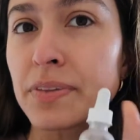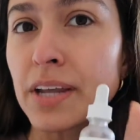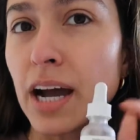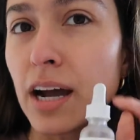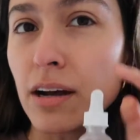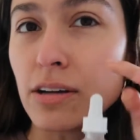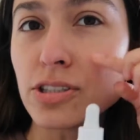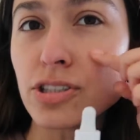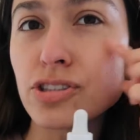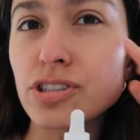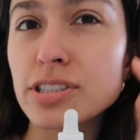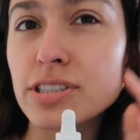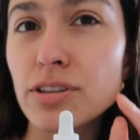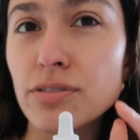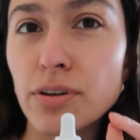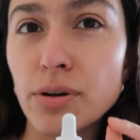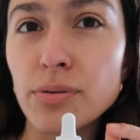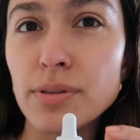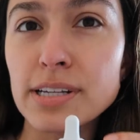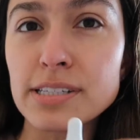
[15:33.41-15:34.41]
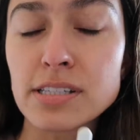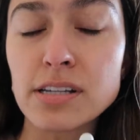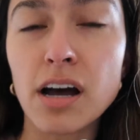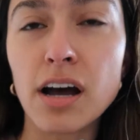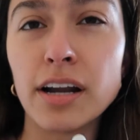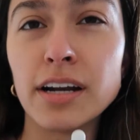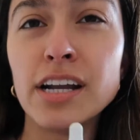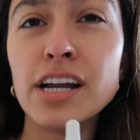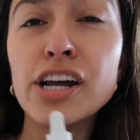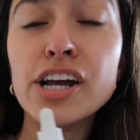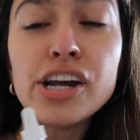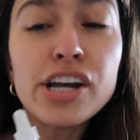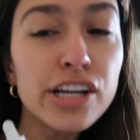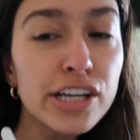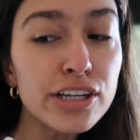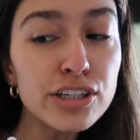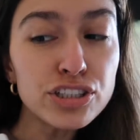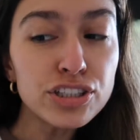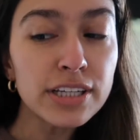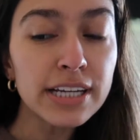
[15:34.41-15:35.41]
I also just throw this on.
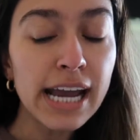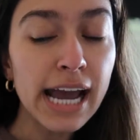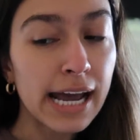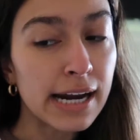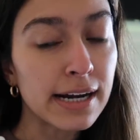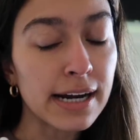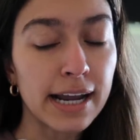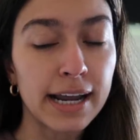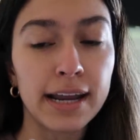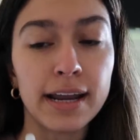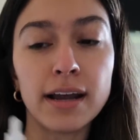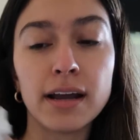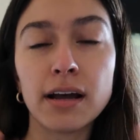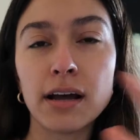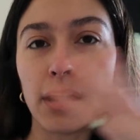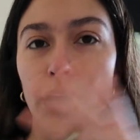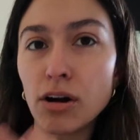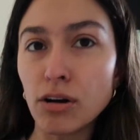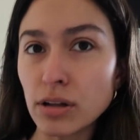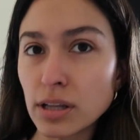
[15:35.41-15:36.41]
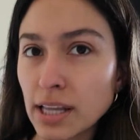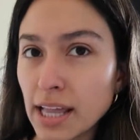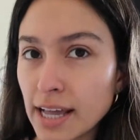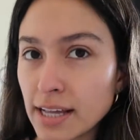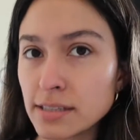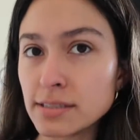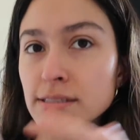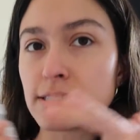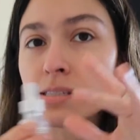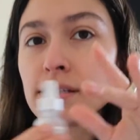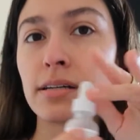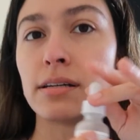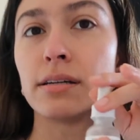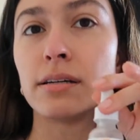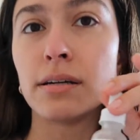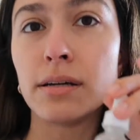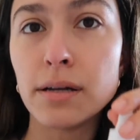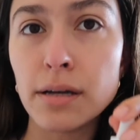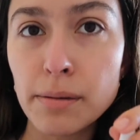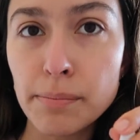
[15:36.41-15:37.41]
Usually at night, I'll cleanse,
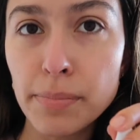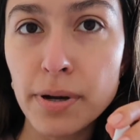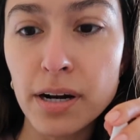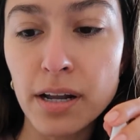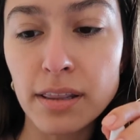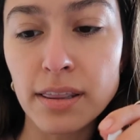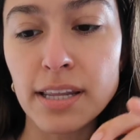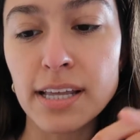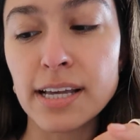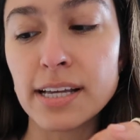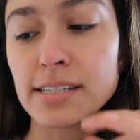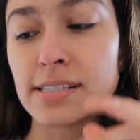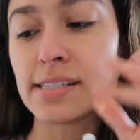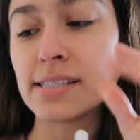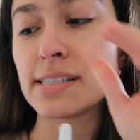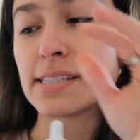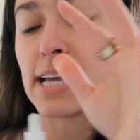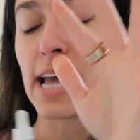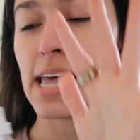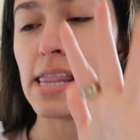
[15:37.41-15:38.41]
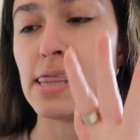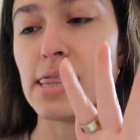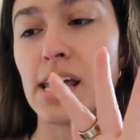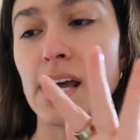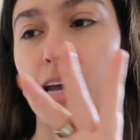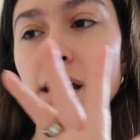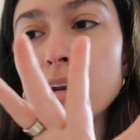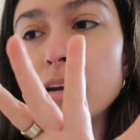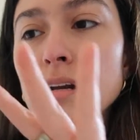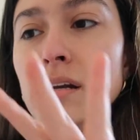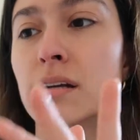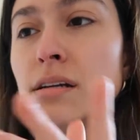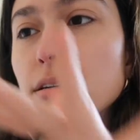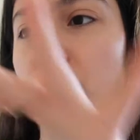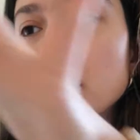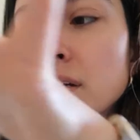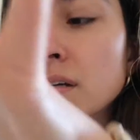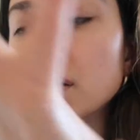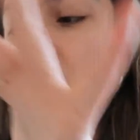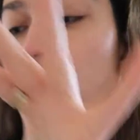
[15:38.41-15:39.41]
put on this, and then
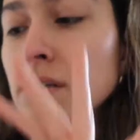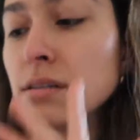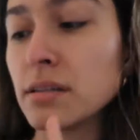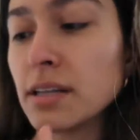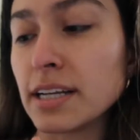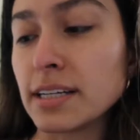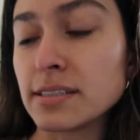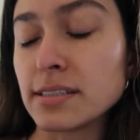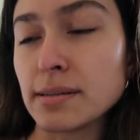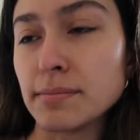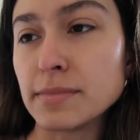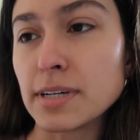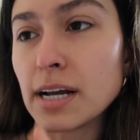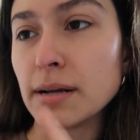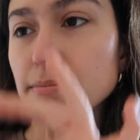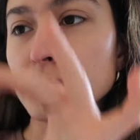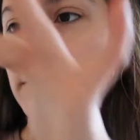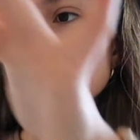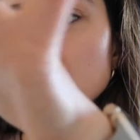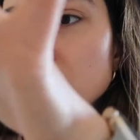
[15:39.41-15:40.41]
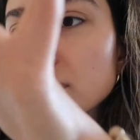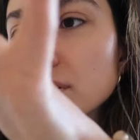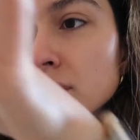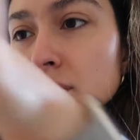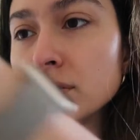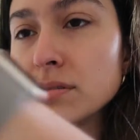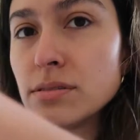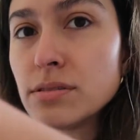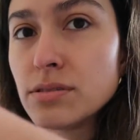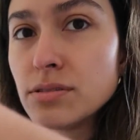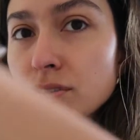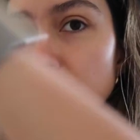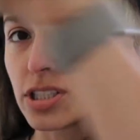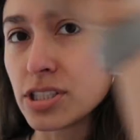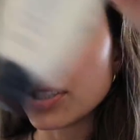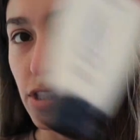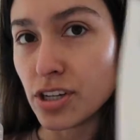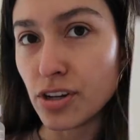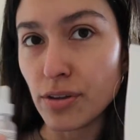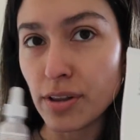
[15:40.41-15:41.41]
like sometimes
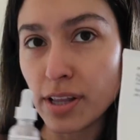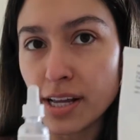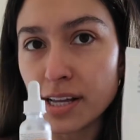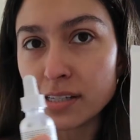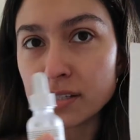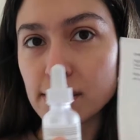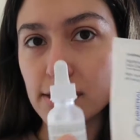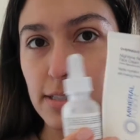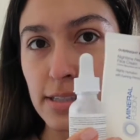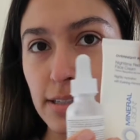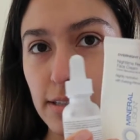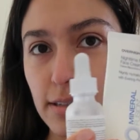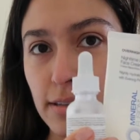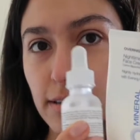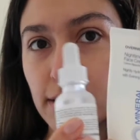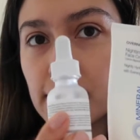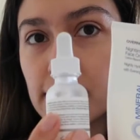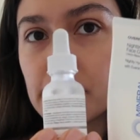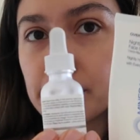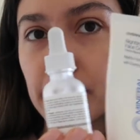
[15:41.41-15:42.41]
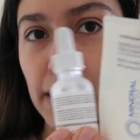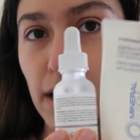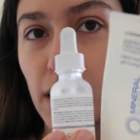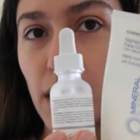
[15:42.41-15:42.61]
just do this. Is my